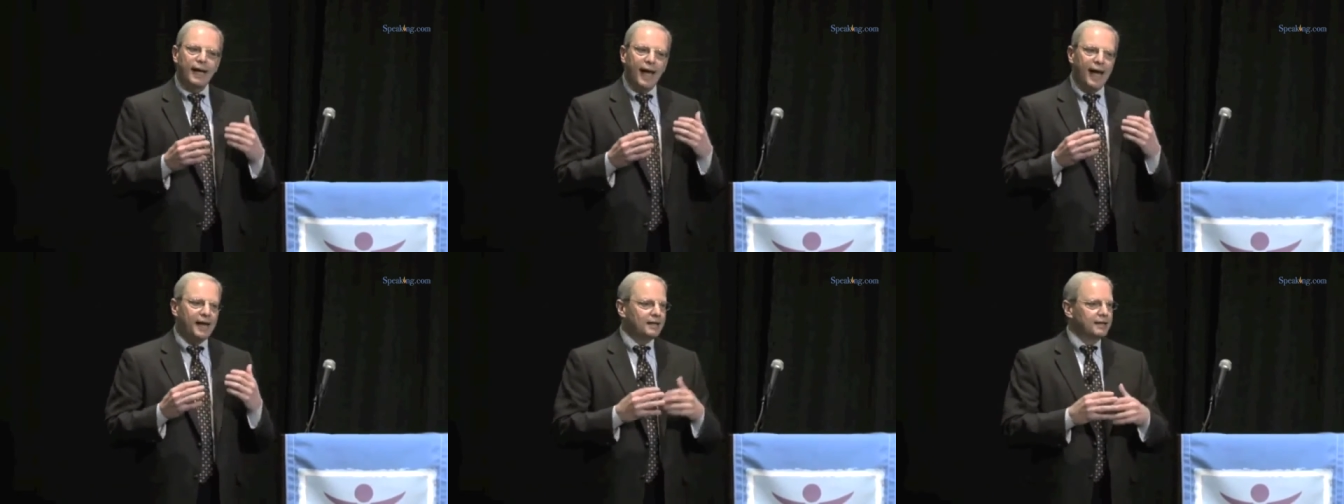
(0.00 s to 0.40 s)

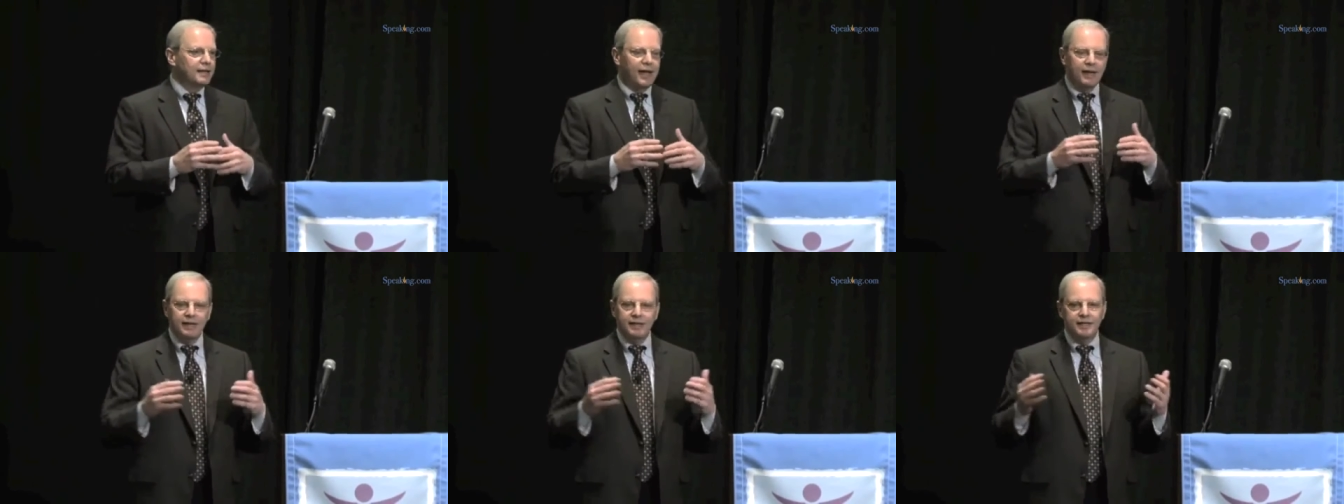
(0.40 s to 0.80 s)
and
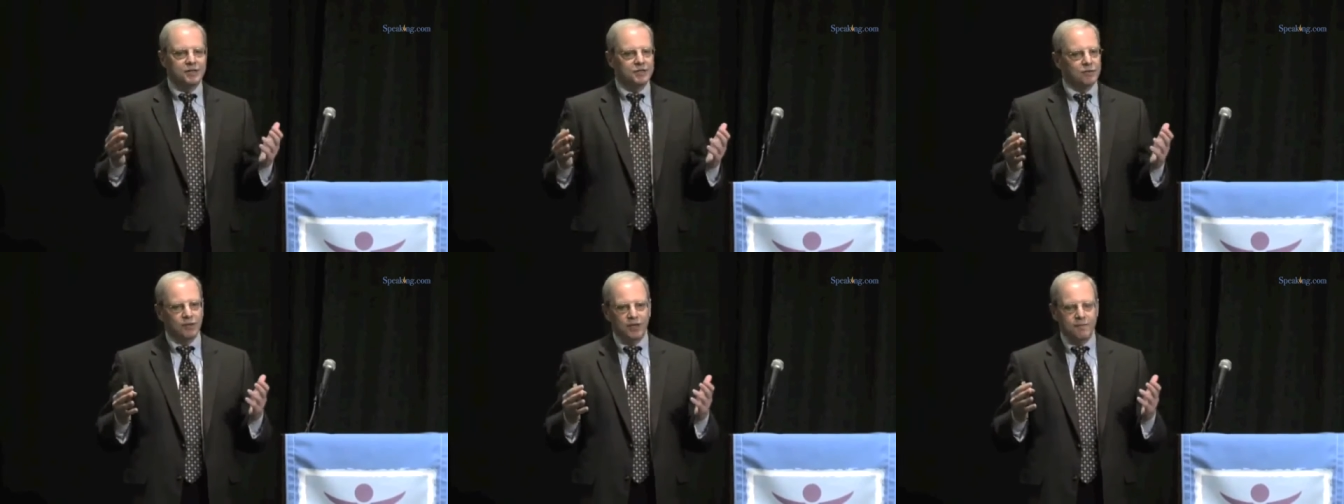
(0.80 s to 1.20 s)
it
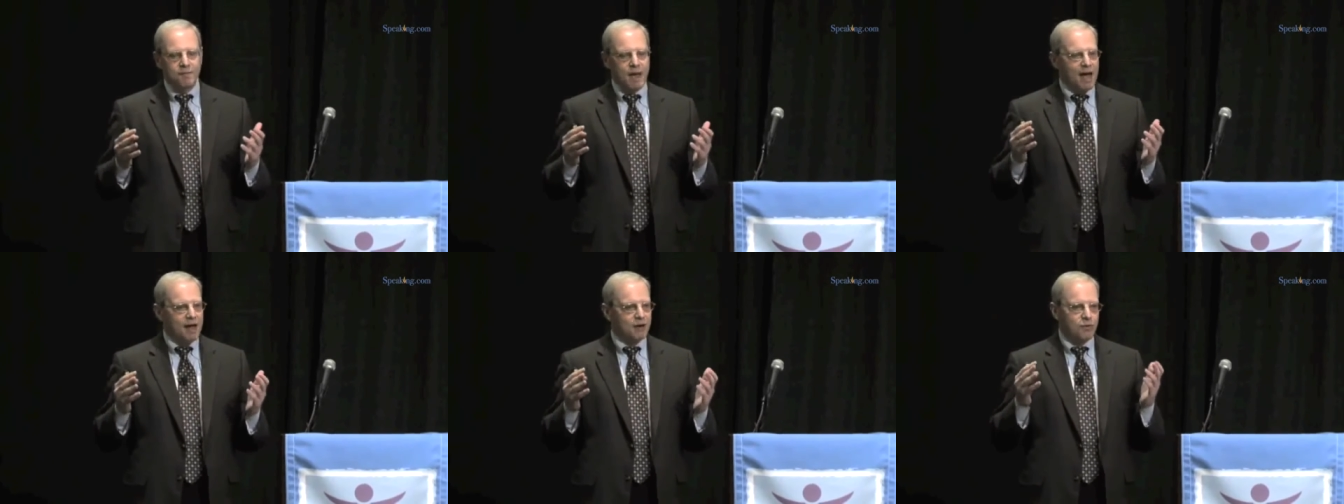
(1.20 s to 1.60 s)
doesn't really
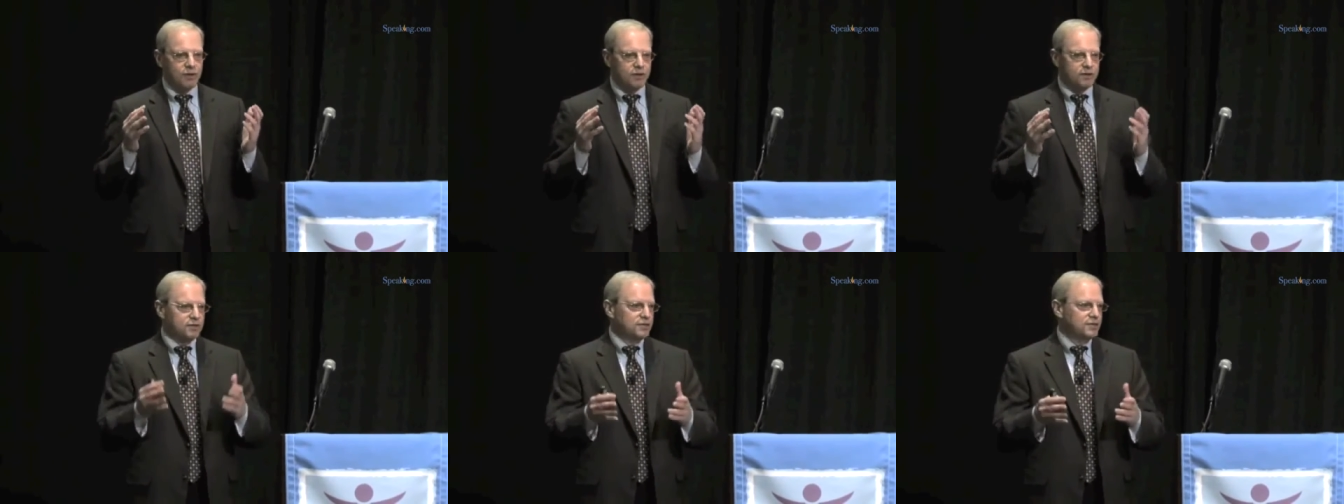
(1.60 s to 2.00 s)
matter
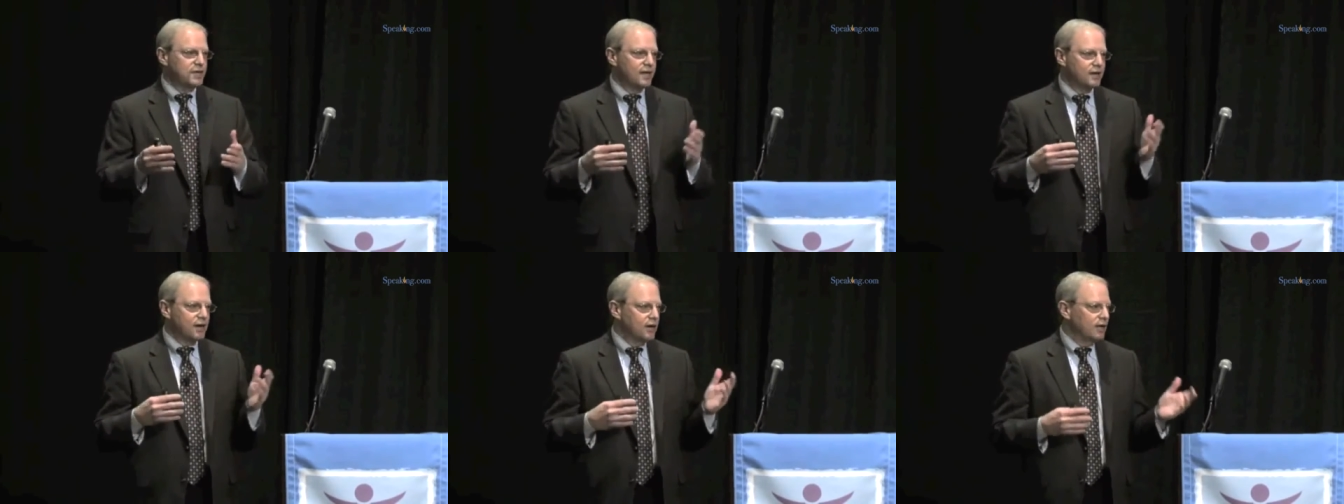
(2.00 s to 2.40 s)
whether it's in
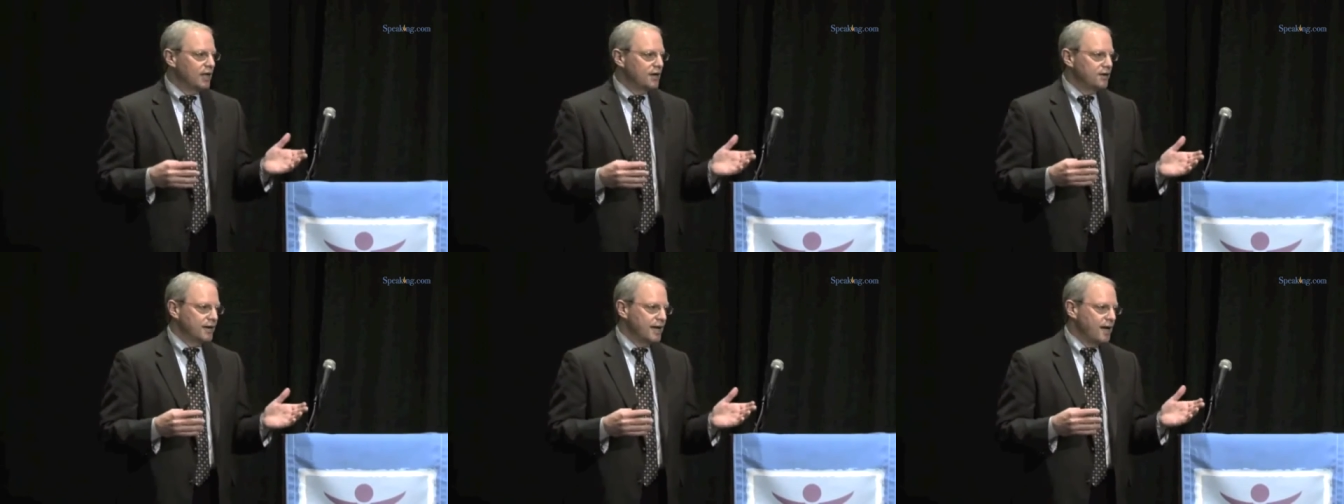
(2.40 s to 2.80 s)
South
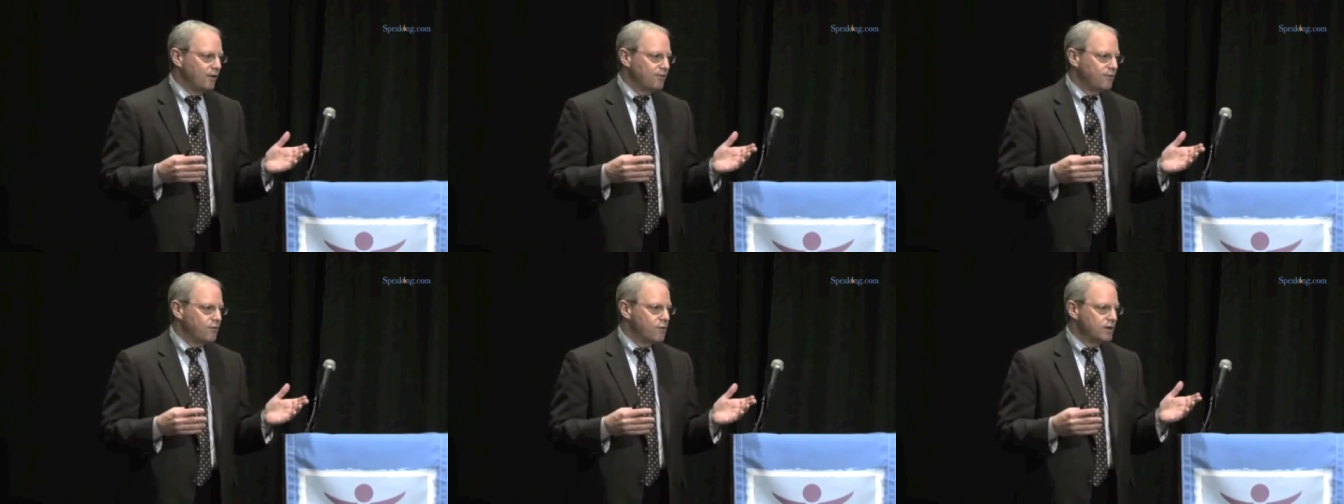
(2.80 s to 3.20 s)
Carolina or
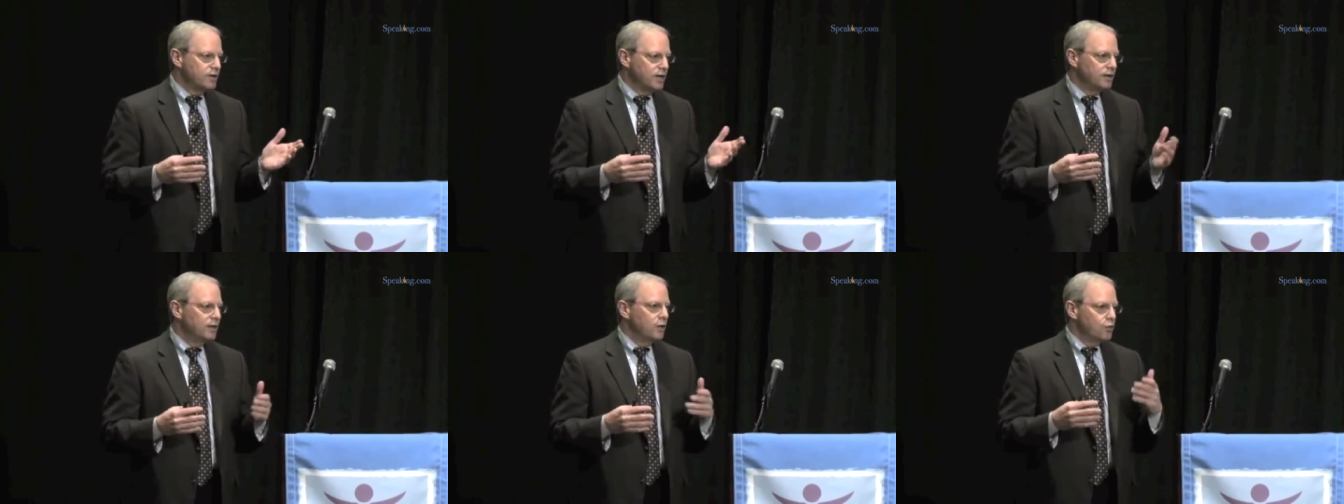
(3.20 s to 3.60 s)

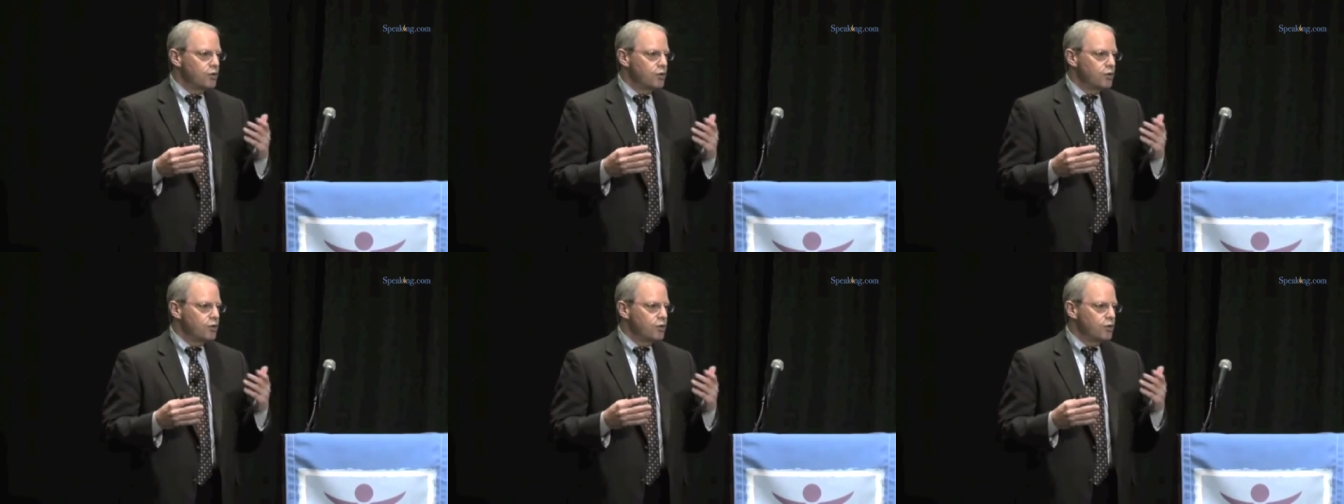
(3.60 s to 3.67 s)
California,